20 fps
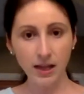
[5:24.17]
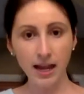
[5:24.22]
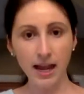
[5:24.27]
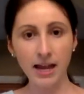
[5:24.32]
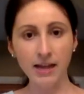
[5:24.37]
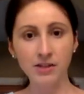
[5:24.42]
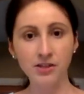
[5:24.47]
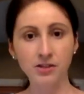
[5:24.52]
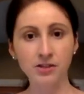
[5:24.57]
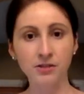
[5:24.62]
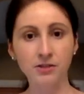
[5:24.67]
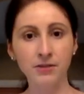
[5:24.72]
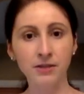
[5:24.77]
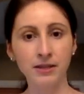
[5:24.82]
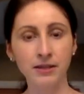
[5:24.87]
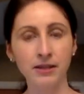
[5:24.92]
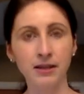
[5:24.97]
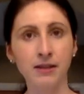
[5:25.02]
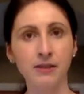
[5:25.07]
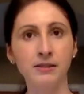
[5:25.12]
as you're
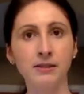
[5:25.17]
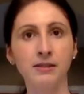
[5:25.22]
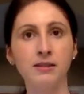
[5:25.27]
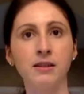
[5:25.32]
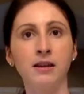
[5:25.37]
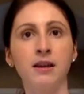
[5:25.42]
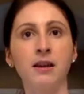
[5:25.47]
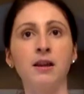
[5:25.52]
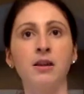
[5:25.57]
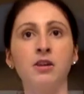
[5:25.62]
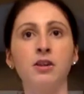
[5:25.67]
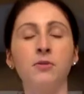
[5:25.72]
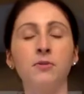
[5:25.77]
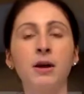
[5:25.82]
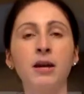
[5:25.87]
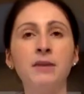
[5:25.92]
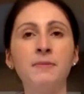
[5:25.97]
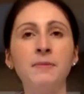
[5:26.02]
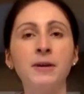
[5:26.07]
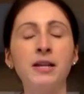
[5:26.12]
doing this, you
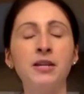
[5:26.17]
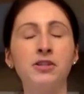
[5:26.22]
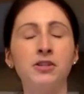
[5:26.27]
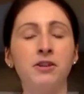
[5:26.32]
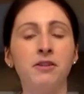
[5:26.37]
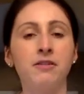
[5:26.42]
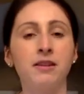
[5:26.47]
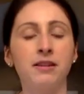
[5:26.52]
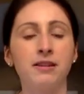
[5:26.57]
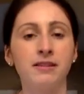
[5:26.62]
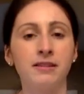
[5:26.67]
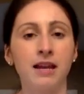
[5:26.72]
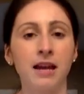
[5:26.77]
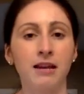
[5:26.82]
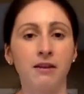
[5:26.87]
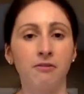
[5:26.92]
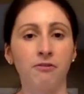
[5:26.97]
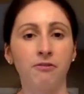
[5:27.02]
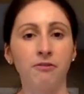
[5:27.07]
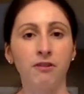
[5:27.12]
want to make sure that it's kind
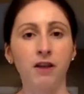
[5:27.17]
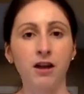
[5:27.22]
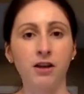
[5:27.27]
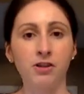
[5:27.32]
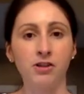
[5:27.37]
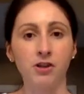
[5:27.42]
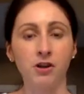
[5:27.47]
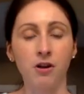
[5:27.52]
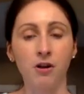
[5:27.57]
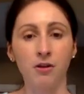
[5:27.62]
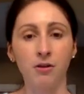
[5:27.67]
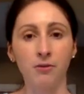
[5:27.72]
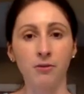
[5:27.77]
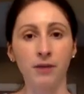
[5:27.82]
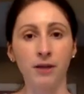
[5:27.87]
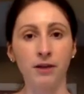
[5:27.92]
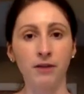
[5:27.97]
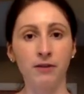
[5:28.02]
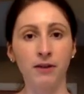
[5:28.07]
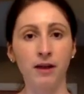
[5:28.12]
of flush all the
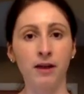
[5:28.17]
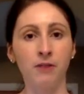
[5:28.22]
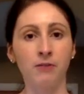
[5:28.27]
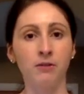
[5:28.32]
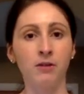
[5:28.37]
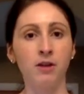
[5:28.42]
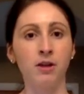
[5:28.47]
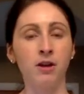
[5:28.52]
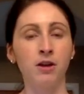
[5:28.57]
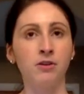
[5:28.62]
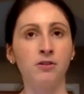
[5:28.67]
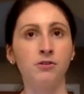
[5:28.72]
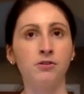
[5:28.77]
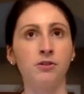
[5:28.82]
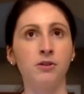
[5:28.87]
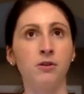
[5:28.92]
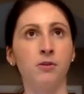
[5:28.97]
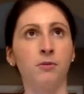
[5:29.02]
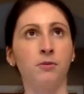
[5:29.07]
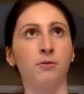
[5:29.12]
way around.
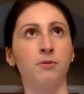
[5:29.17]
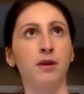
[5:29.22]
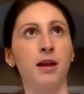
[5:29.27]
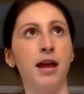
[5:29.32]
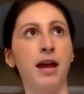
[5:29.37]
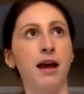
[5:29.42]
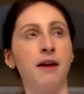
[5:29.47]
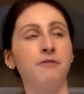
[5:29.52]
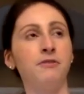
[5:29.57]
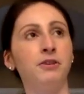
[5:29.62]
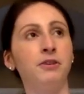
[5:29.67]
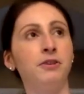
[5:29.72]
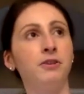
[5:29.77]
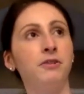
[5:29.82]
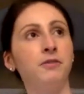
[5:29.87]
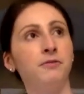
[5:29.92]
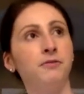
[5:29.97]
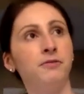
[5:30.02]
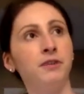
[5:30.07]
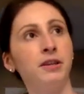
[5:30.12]
So have
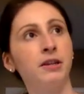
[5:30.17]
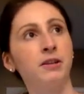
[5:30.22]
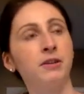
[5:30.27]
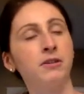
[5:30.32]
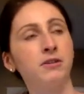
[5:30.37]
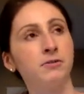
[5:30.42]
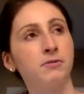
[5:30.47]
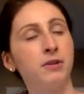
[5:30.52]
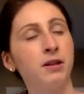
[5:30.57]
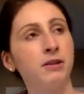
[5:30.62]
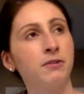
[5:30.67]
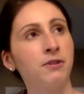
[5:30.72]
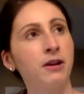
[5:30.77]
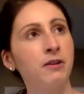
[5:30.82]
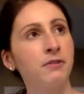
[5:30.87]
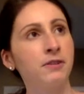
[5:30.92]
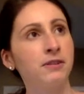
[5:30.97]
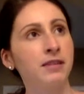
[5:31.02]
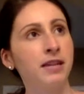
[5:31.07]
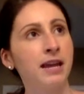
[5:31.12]
your fingers run
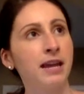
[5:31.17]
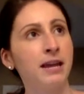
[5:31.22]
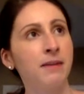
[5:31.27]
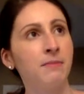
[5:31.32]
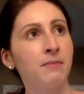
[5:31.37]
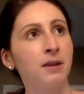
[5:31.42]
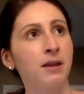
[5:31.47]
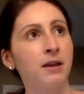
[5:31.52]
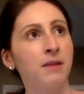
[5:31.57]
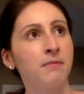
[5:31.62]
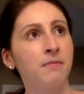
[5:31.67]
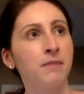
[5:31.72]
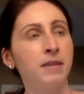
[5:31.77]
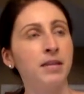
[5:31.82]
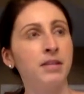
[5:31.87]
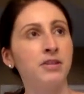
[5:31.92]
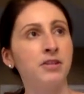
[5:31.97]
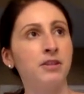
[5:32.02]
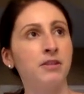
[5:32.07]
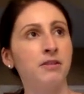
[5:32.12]
around the tape,
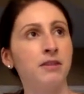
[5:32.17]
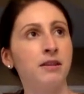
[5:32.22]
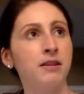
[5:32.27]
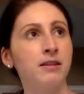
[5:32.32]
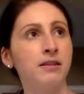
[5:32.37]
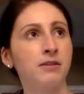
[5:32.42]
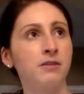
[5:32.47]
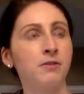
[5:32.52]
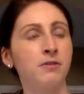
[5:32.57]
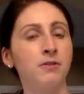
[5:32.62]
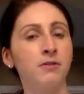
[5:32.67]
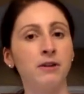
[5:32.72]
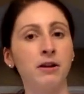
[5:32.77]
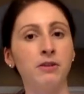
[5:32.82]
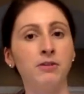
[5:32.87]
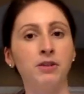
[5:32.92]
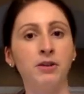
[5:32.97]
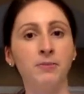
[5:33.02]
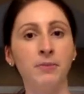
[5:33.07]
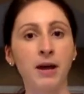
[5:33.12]
make sure that it's going
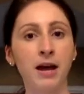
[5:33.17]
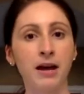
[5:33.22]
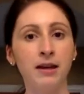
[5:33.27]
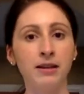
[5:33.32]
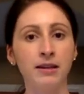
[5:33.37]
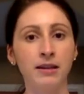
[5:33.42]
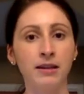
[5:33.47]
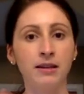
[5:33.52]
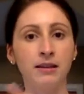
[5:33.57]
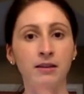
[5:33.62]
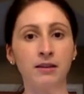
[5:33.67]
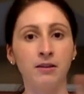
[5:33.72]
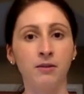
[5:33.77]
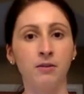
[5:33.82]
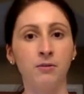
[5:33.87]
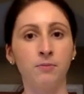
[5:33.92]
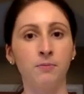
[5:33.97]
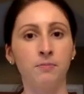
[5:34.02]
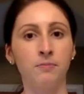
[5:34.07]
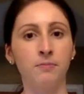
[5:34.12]
around your body,
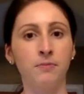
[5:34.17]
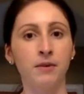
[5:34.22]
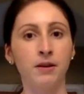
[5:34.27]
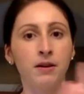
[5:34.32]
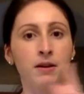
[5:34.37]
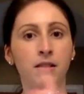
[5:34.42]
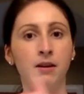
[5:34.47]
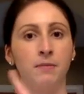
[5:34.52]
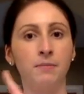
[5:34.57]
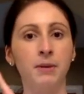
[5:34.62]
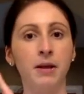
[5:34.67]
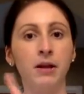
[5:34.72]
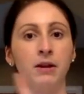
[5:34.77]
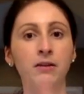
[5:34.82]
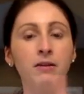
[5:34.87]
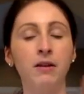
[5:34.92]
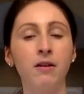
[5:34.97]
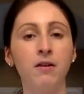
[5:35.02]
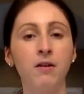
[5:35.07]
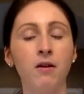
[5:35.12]

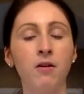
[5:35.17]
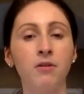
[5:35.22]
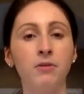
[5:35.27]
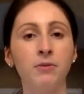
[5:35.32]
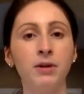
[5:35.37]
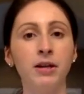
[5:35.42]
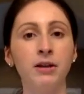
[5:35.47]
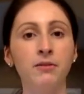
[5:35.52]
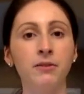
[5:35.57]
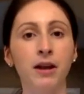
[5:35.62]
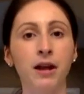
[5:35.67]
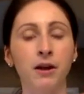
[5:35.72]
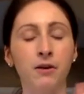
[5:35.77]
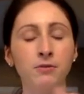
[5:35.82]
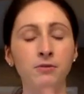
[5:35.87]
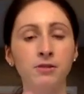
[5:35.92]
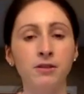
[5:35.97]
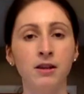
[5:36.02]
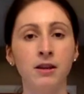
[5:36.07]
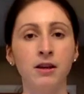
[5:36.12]
parallel all the way
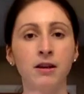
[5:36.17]
around.